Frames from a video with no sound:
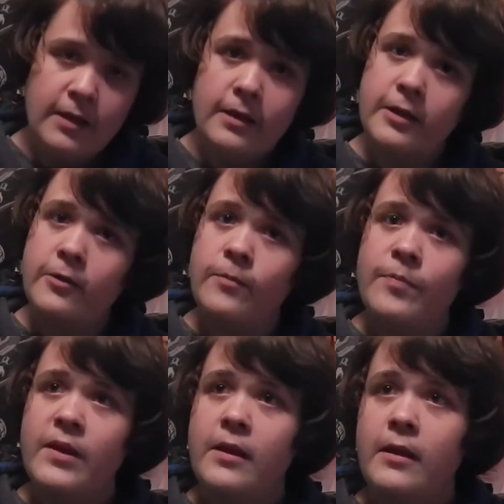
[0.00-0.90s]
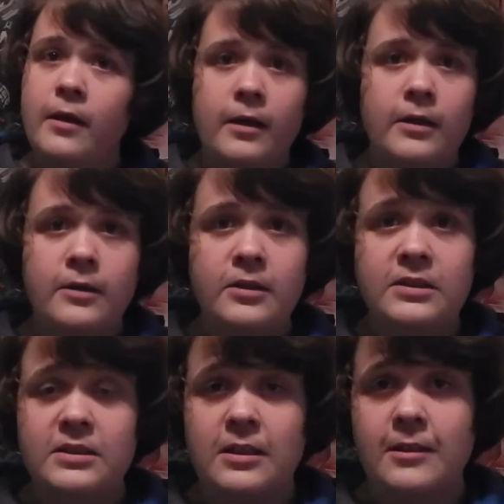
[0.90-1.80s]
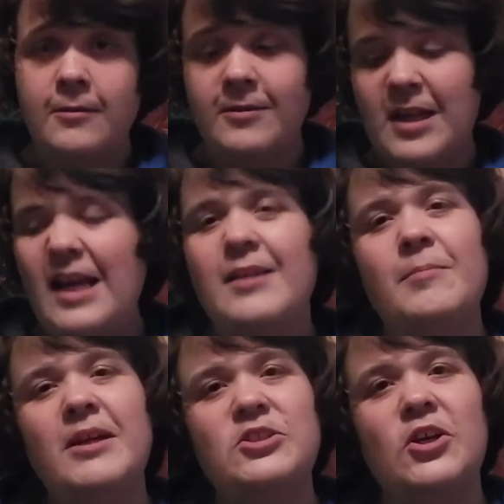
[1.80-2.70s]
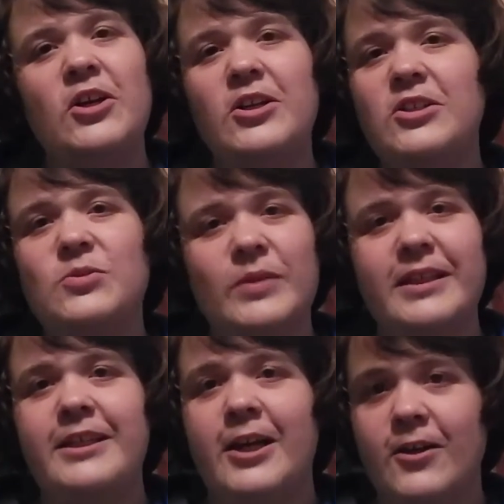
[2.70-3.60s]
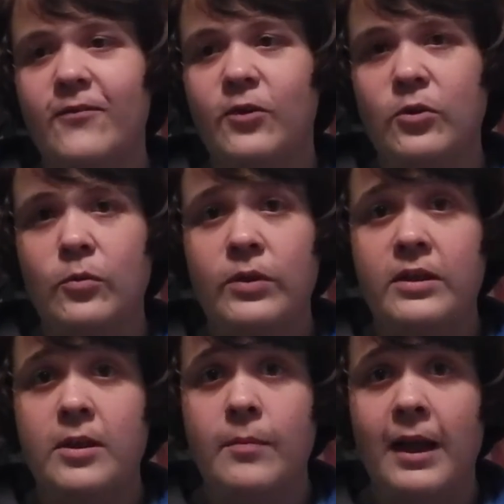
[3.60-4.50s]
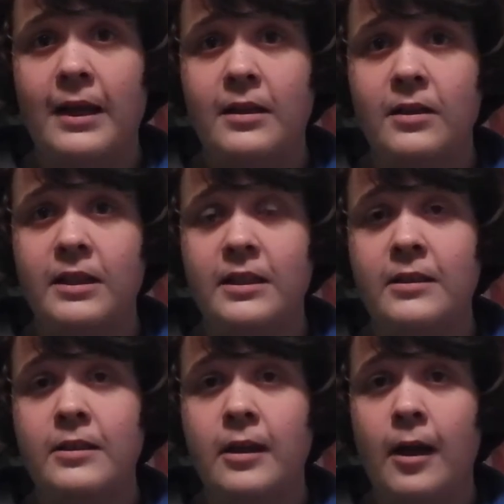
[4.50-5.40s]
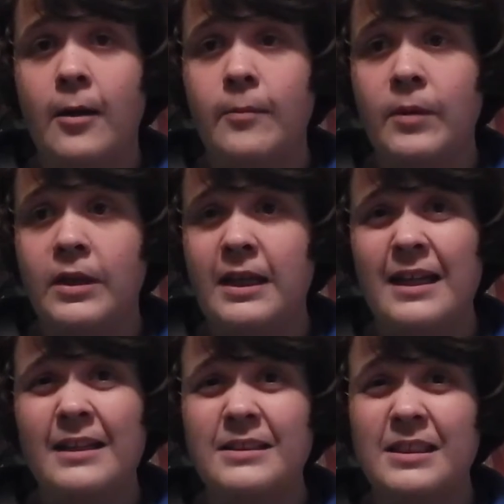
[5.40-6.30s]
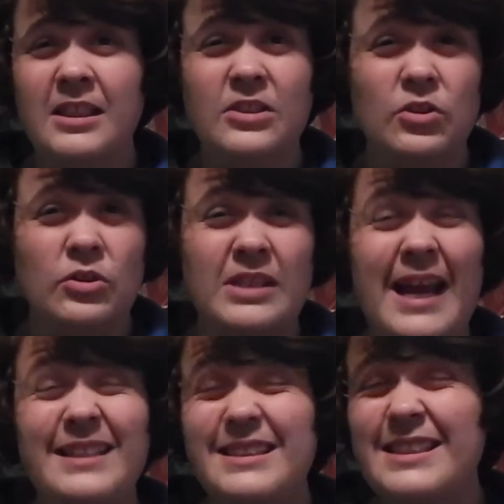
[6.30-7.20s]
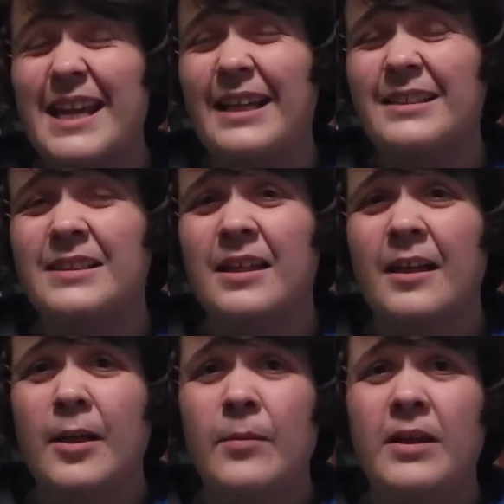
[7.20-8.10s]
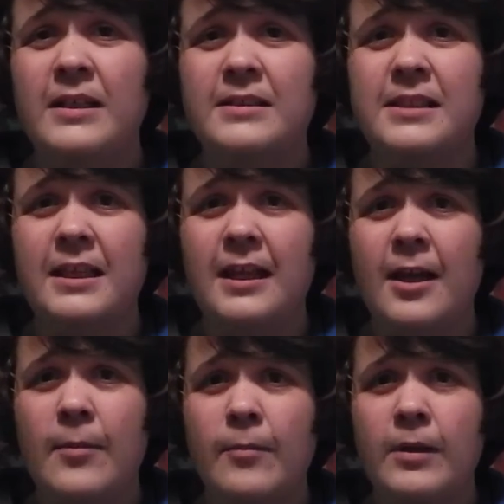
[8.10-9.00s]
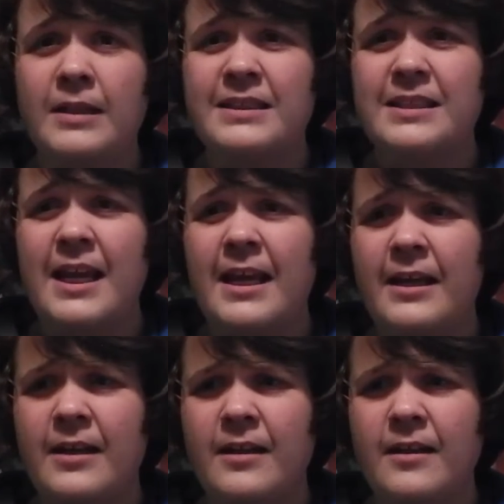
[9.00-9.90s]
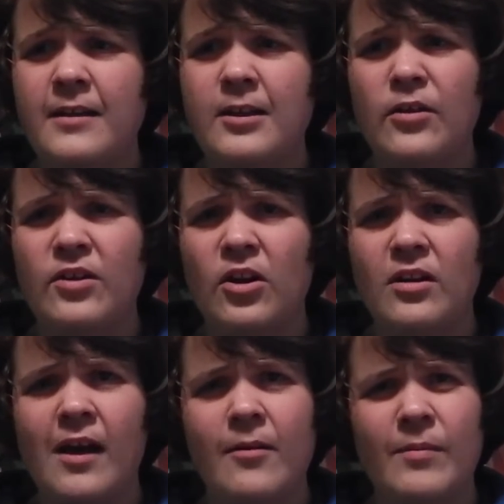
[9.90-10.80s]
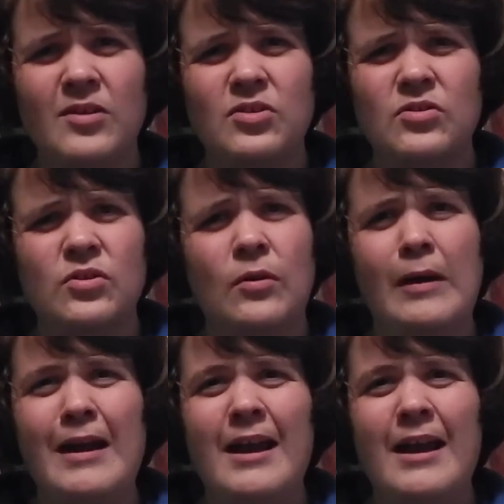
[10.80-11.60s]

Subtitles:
You just make sure you're just really careful with handling lizards and snakes, because a snake, they're a lot of muscle, so